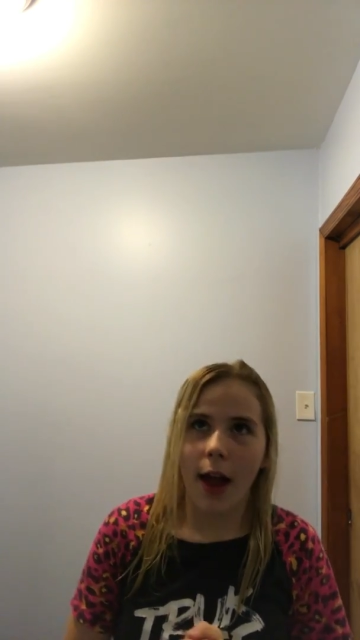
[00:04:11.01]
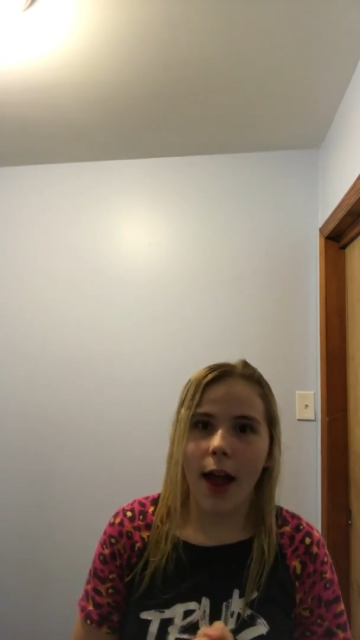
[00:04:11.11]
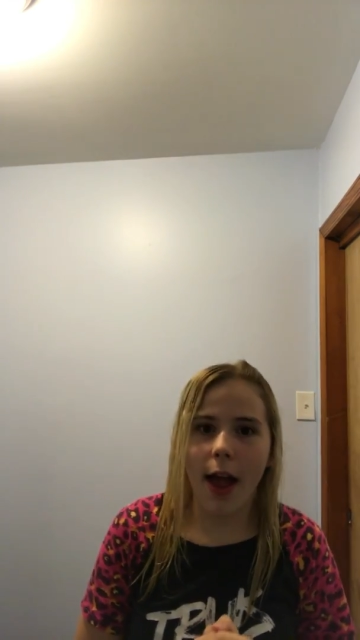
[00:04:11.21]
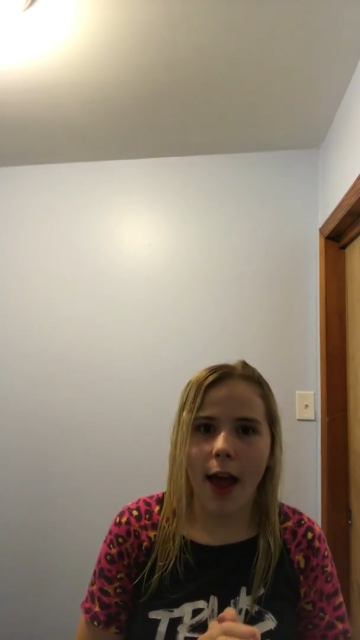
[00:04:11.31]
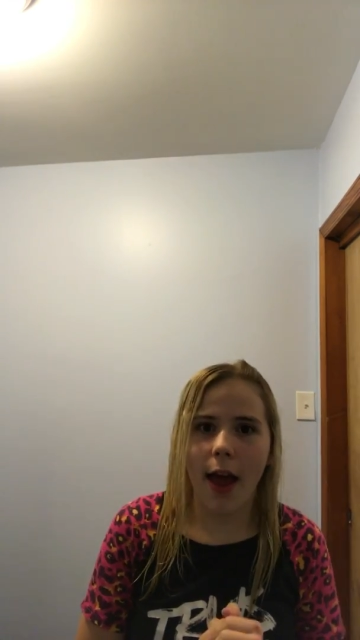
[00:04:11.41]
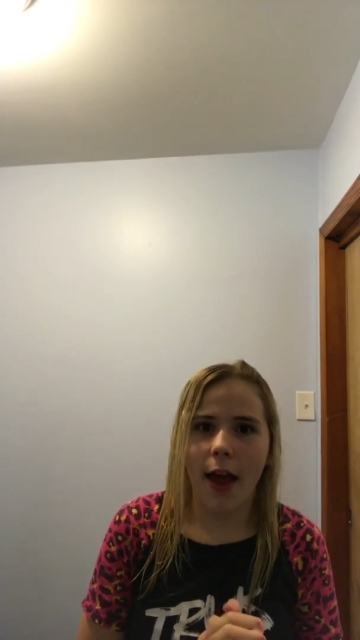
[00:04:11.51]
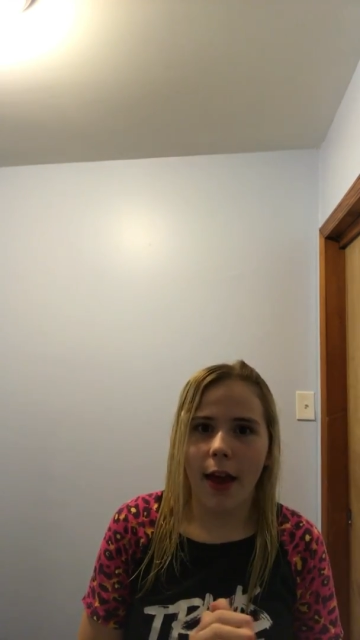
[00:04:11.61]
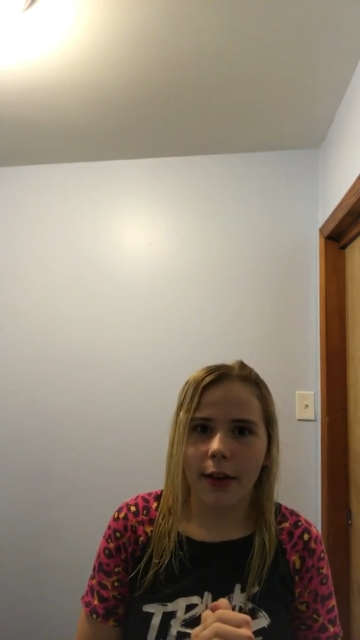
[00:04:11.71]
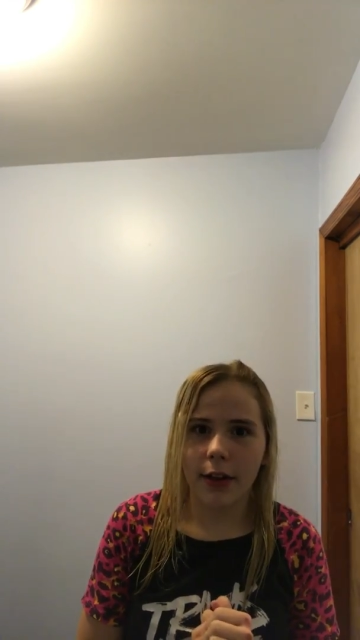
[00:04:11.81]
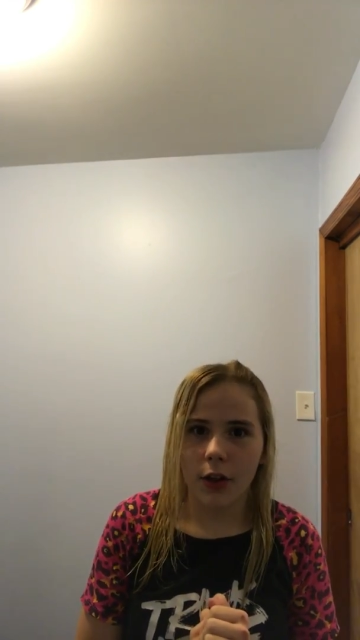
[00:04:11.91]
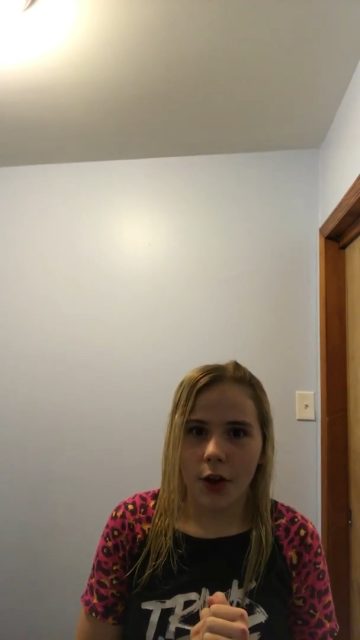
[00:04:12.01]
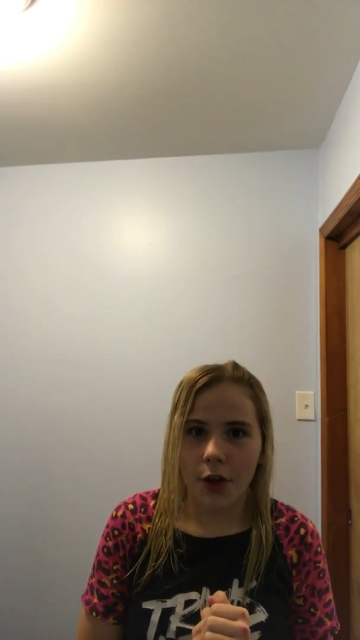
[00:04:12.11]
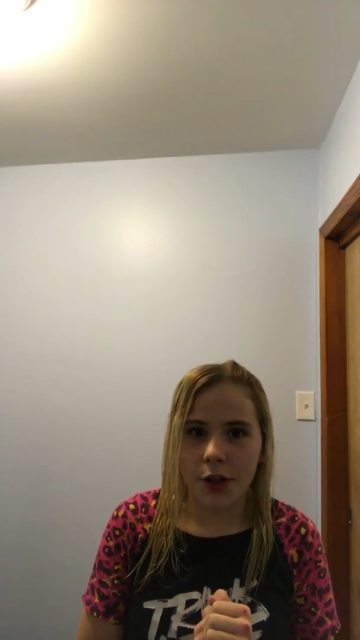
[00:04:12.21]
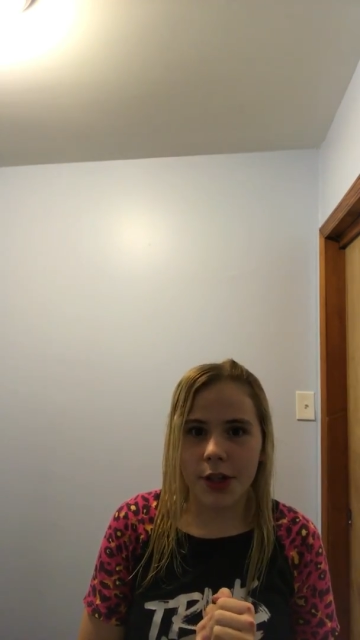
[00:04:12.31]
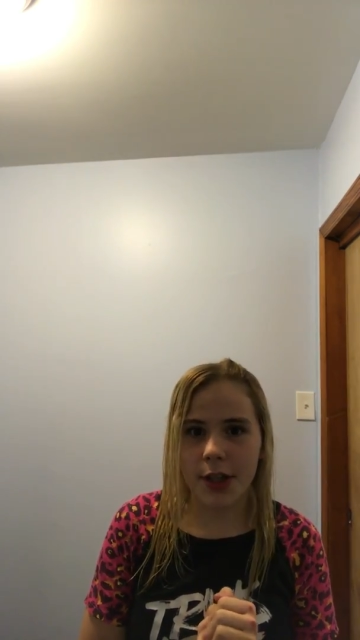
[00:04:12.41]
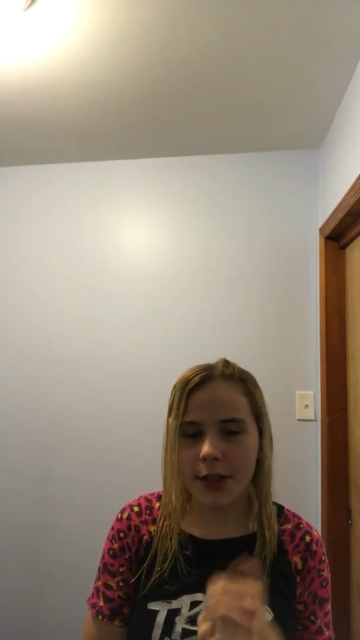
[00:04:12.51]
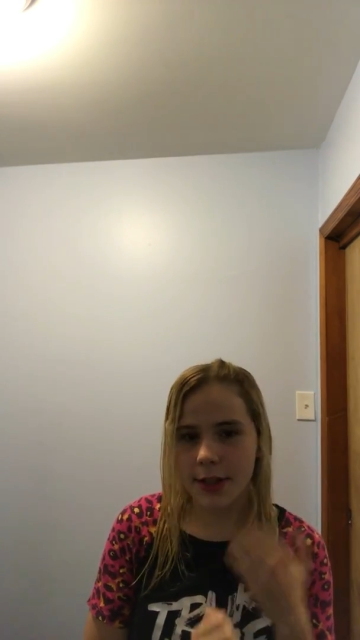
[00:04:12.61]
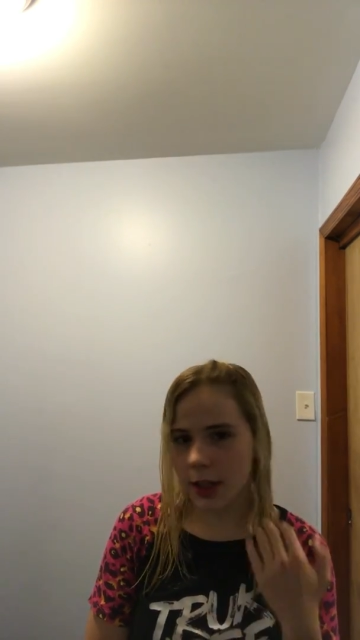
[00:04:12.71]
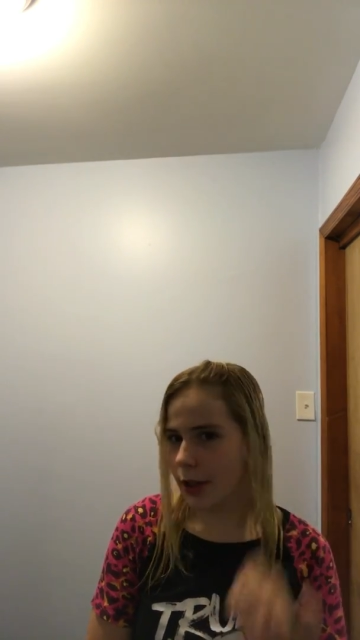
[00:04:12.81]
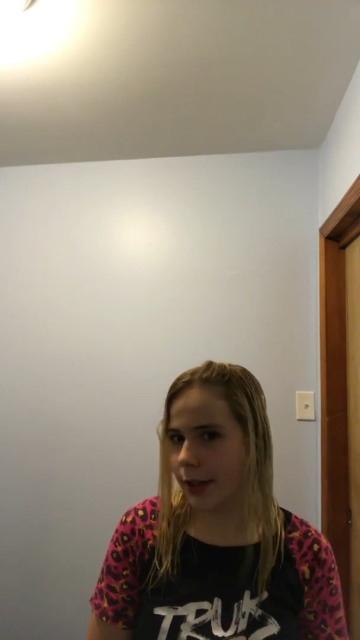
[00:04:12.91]
And she
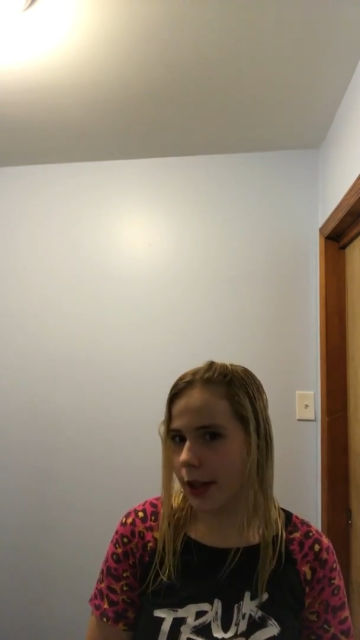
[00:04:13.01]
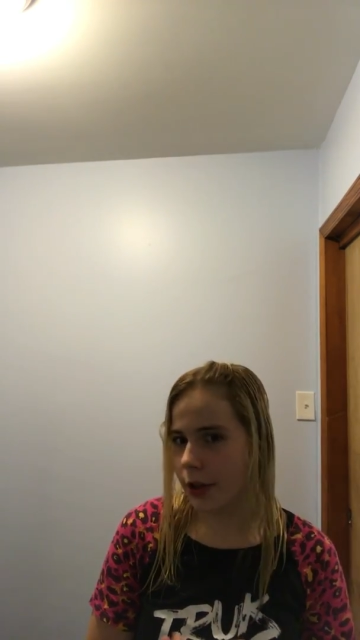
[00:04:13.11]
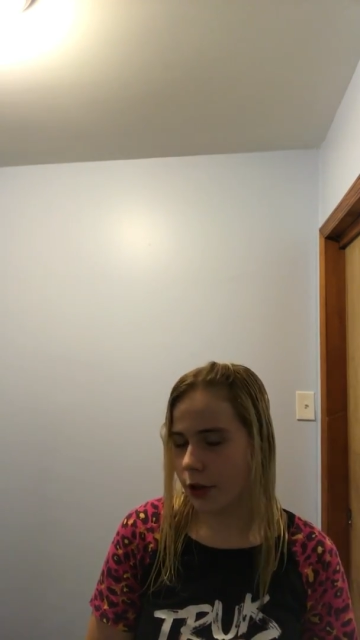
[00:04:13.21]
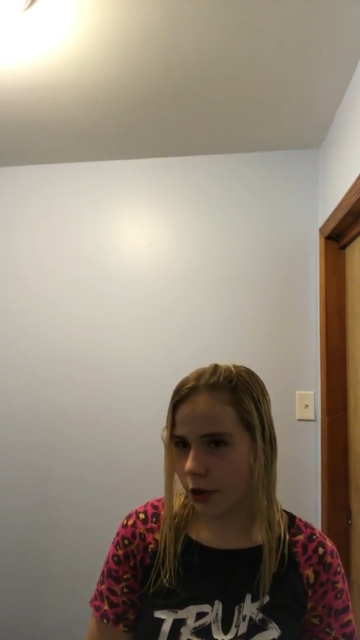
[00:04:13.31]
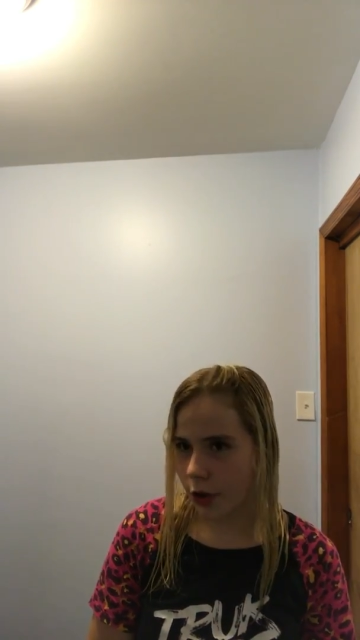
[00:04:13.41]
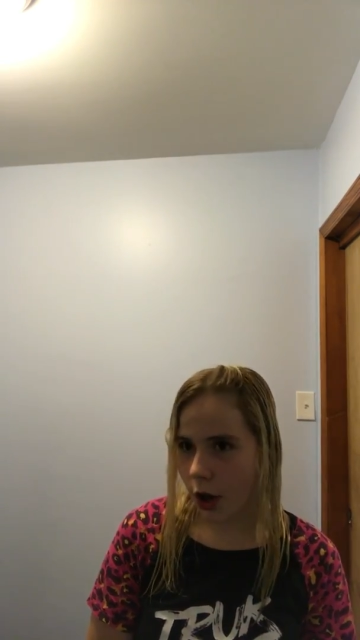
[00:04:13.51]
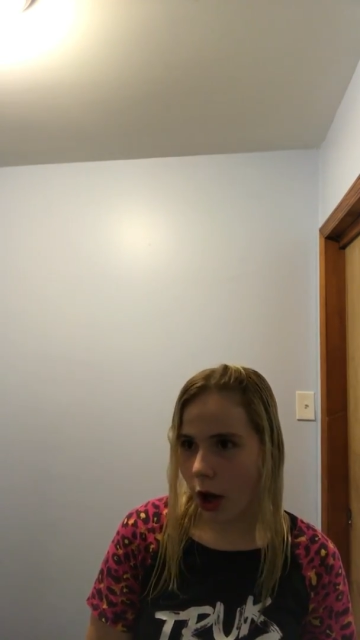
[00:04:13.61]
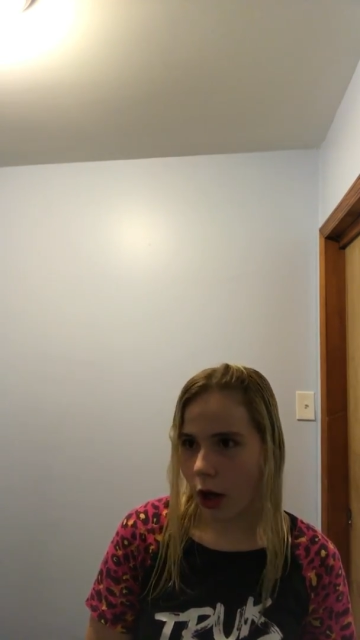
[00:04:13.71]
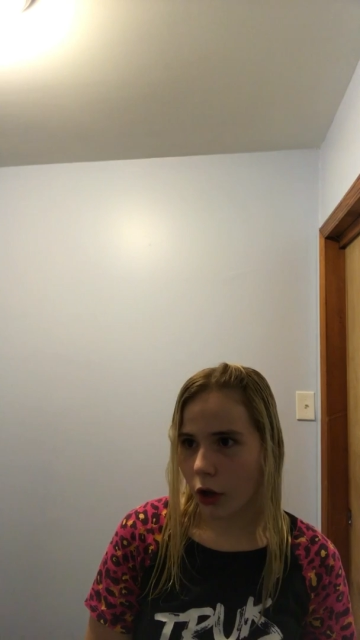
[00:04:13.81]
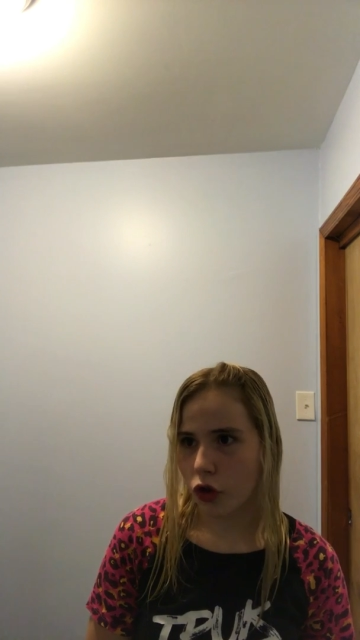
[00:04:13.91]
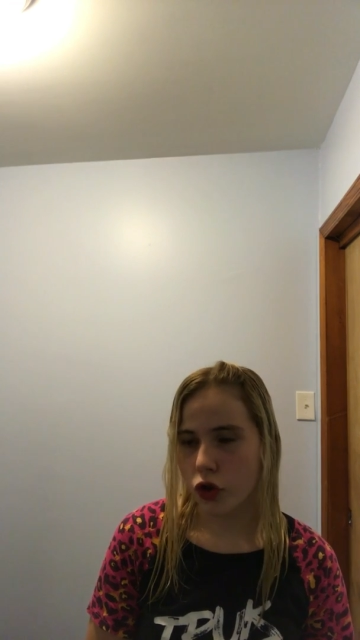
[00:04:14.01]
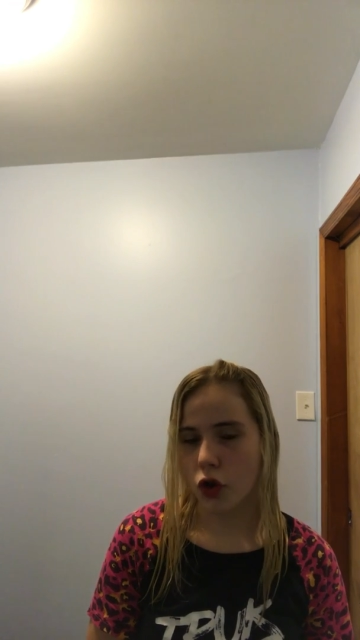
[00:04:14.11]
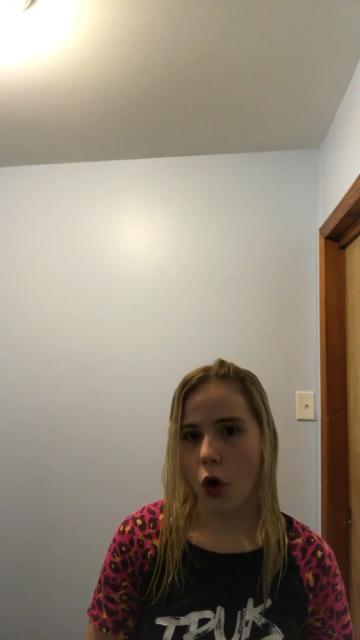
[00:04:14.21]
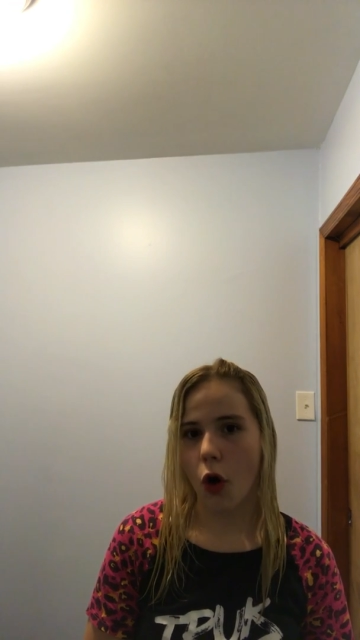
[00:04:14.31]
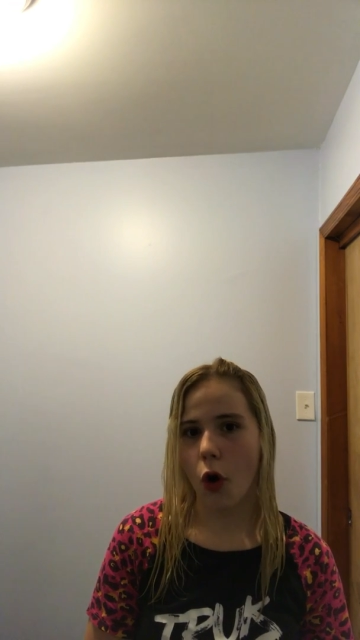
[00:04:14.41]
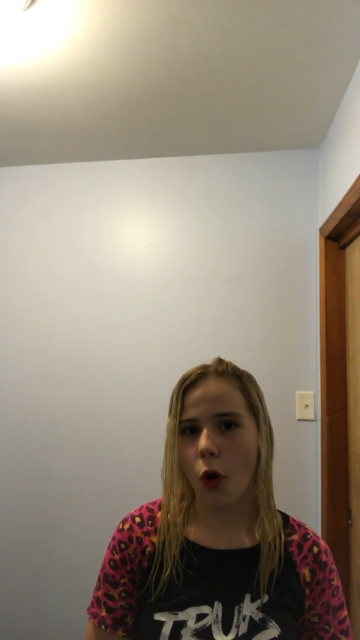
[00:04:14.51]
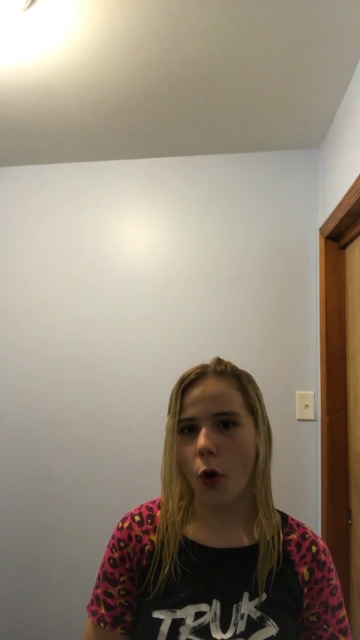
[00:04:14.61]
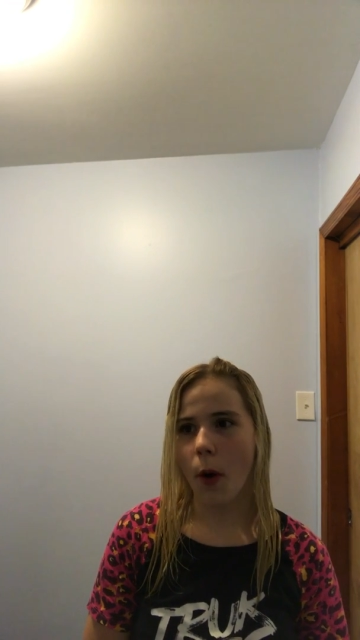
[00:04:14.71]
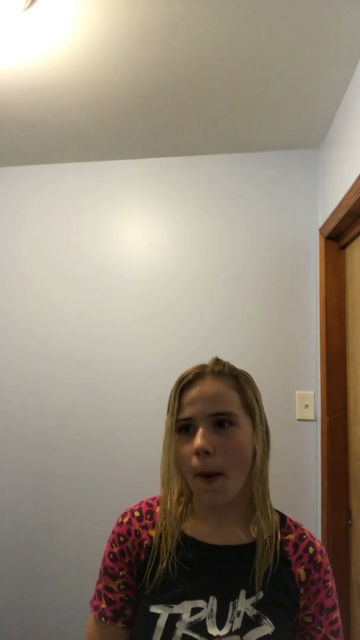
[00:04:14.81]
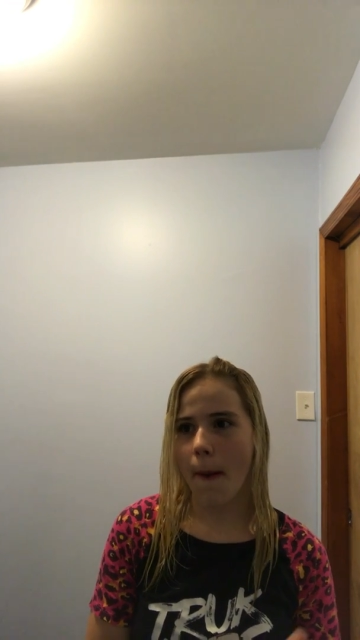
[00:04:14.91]
still continued to talk.
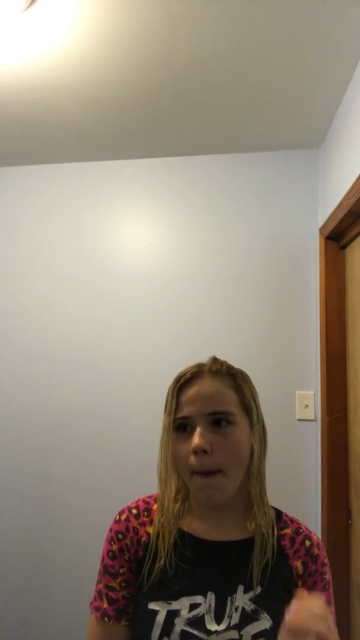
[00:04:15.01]
So